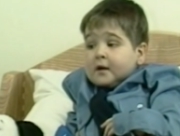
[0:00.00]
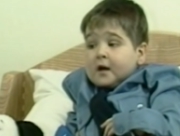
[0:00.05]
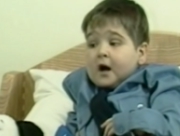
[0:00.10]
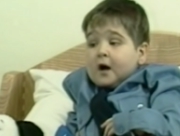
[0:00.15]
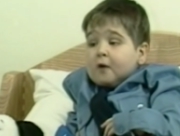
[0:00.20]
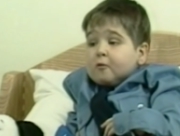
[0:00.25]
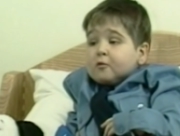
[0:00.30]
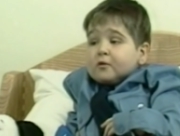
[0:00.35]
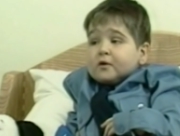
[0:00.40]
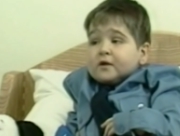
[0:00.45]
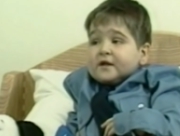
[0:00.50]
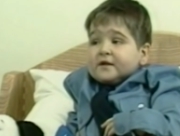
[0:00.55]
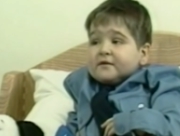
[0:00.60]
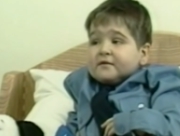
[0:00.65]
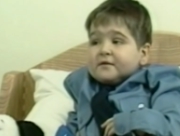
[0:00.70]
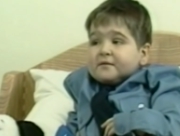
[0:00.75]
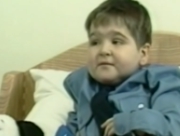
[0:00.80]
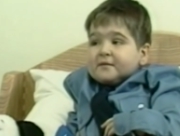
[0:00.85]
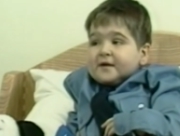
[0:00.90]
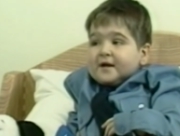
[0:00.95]
I will
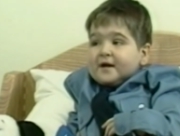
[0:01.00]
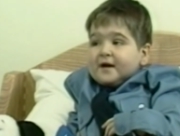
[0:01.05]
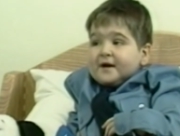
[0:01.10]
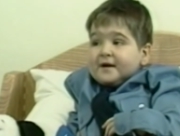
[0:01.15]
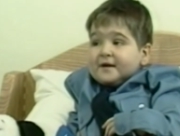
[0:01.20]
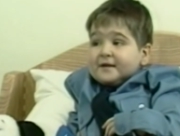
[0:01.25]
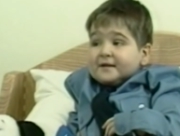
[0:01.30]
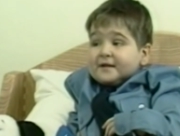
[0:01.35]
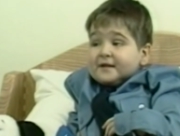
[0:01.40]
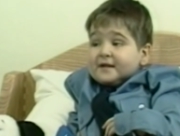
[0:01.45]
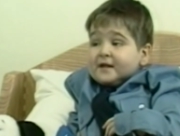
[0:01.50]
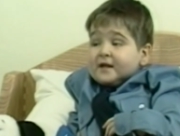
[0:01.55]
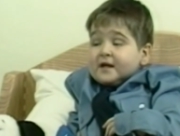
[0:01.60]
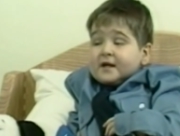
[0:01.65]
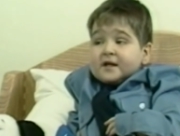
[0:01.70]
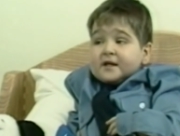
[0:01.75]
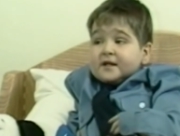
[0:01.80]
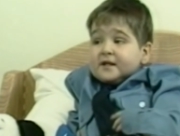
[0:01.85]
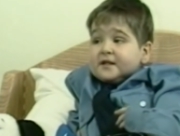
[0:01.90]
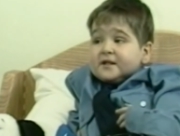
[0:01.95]
leave it behind.
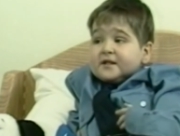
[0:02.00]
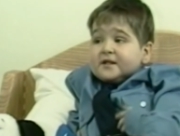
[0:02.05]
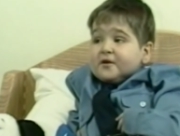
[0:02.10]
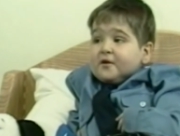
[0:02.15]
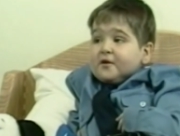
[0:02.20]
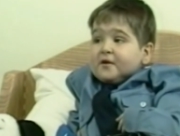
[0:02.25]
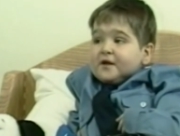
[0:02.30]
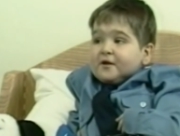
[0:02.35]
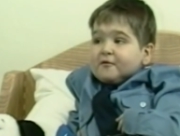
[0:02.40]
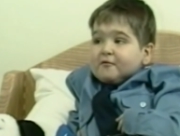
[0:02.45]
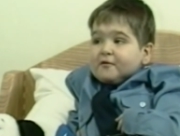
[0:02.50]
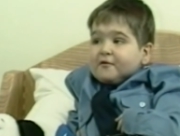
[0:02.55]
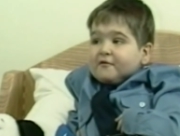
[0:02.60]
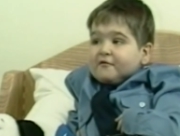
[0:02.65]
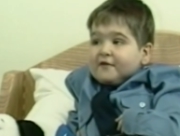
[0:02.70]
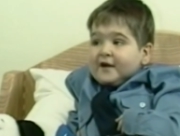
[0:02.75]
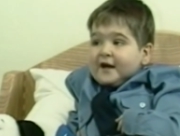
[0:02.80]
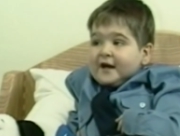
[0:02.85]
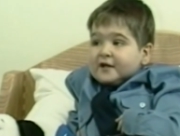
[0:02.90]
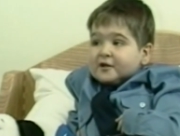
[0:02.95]
This is only a
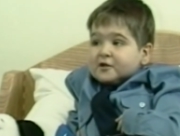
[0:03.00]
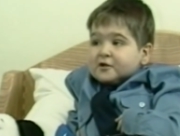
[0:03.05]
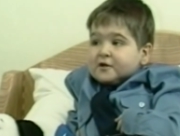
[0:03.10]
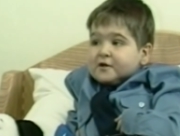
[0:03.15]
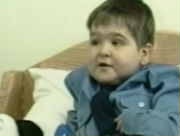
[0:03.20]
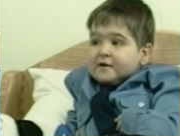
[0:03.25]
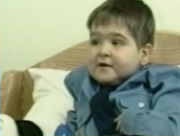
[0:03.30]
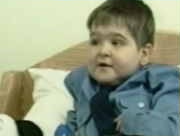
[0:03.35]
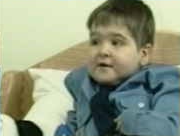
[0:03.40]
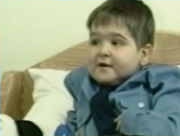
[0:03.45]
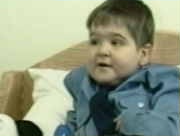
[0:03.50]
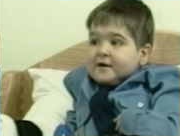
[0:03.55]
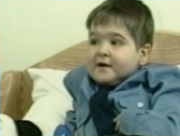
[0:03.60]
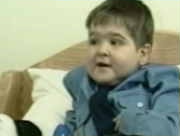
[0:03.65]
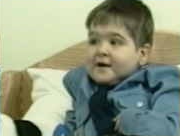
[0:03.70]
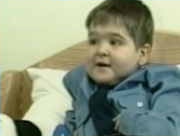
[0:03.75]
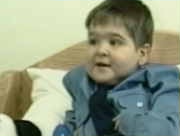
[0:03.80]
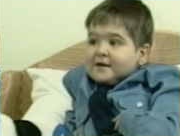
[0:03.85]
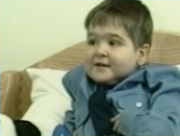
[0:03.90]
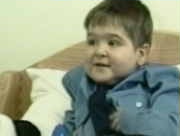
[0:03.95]
reflection.
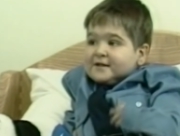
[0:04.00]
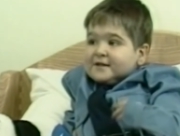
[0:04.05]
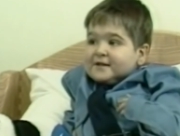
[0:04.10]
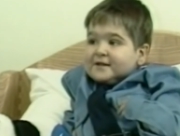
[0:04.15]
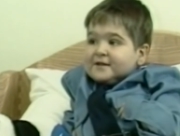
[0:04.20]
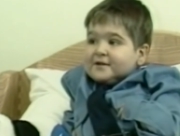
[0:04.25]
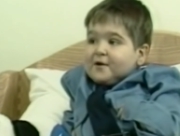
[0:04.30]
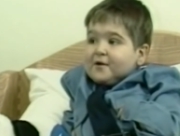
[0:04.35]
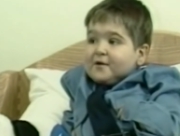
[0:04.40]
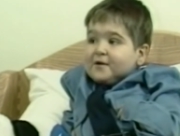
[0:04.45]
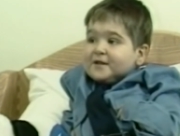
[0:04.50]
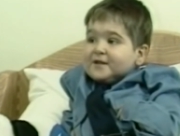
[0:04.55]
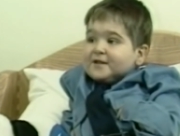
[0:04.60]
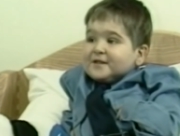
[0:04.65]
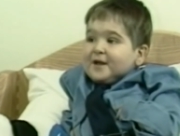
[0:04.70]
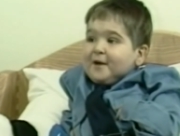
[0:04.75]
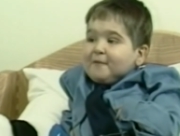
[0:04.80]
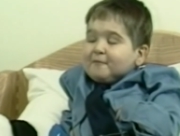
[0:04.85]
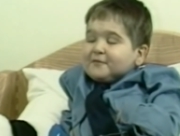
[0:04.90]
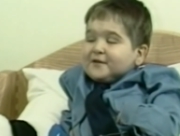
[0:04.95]
This is only
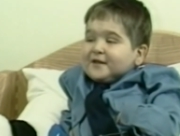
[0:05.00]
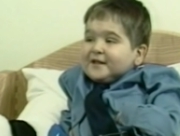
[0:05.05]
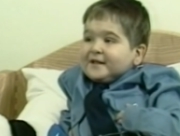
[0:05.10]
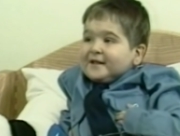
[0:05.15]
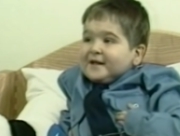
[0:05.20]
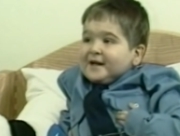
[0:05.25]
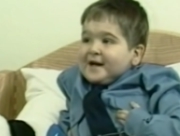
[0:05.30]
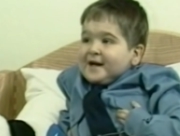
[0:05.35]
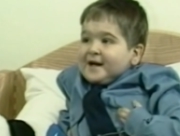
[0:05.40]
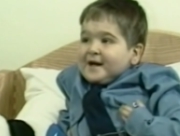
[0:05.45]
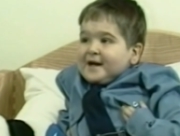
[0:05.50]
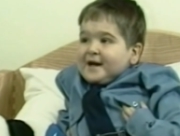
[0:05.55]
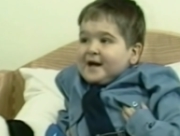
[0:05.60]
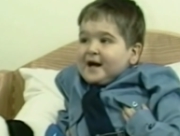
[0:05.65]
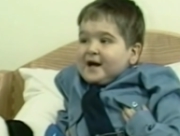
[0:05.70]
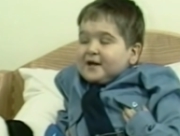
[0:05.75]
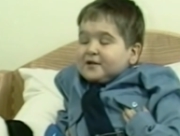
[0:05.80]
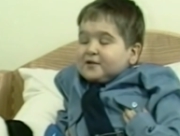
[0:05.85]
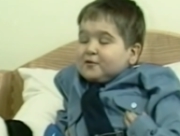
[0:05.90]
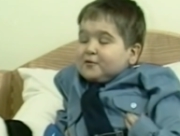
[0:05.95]
something,
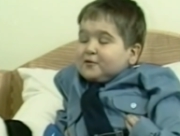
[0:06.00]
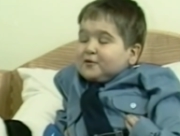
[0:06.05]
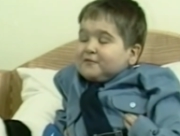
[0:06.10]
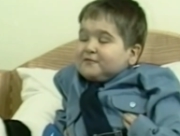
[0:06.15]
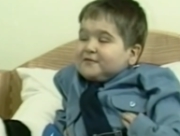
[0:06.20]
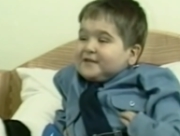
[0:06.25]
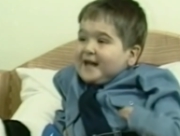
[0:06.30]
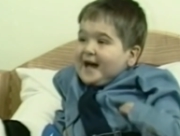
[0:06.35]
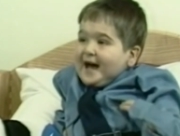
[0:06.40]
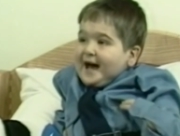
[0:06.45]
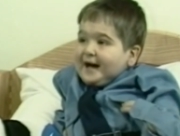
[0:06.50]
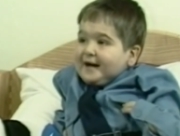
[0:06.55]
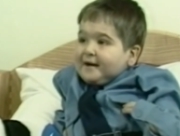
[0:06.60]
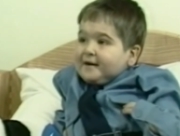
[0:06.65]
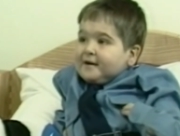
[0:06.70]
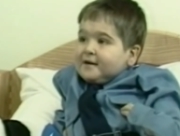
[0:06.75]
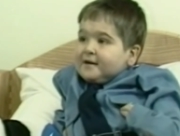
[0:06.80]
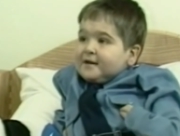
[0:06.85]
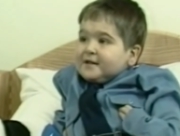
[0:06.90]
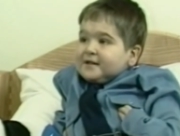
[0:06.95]
a sort of
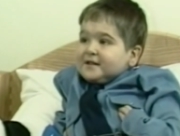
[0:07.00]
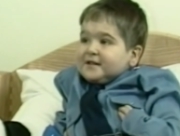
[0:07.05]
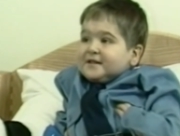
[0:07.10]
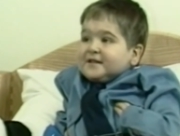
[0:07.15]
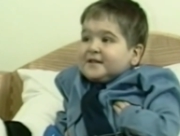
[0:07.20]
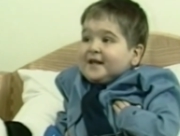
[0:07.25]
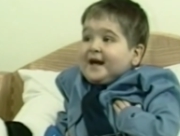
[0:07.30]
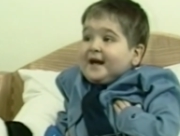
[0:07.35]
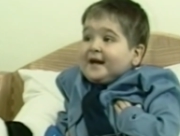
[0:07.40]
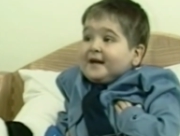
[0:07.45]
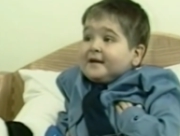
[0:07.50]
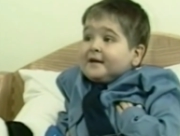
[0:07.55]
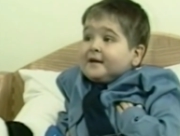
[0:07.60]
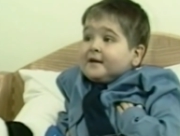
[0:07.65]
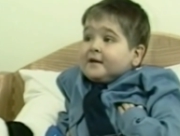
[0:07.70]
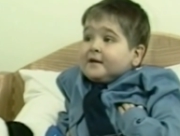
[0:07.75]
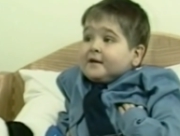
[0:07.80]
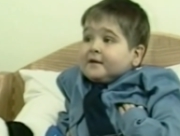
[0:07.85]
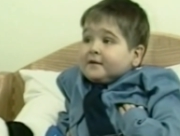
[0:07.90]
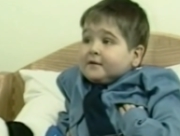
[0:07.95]
tag to say,
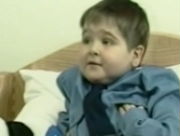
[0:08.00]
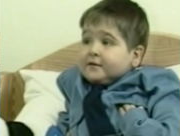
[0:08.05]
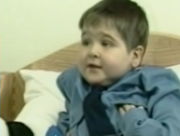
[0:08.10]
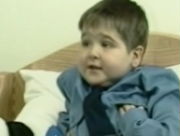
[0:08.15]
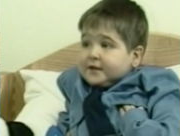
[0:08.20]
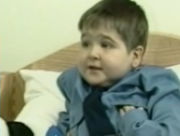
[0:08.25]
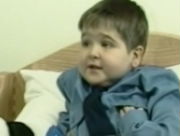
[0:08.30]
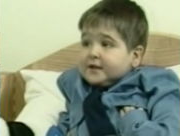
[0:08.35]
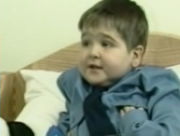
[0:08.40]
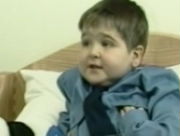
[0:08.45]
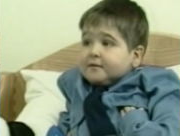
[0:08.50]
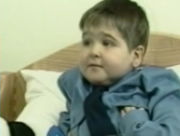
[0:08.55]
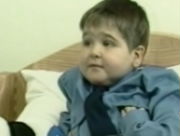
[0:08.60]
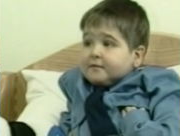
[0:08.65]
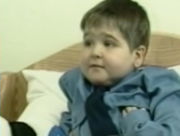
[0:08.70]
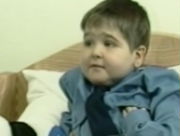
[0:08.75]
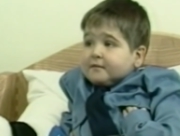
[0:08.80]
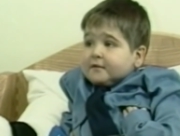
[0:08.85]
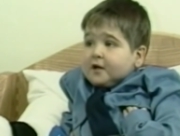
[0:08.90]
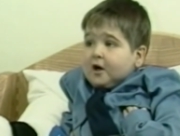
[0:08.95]
this is
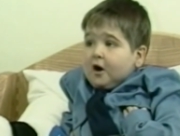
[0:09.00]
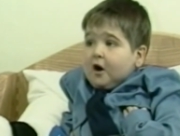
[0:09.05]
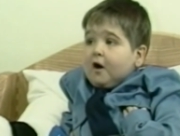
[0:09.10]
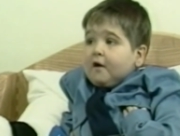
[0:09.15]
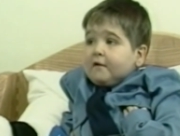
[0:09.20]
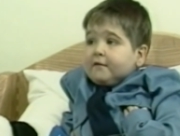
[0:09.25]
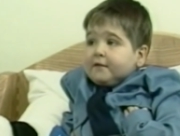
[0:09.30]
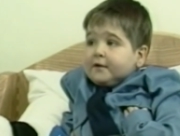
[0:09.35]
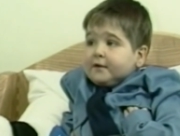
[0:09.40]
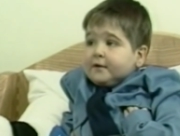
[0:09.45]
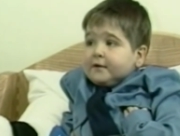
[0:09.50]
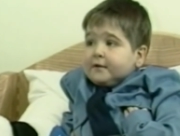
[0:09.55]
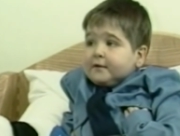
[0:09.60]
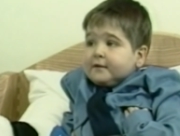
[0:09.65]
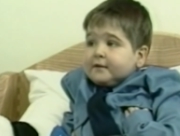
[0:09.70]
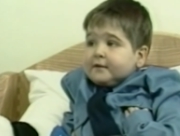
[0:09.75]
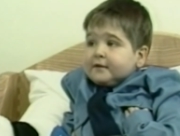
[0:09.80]
Garvan.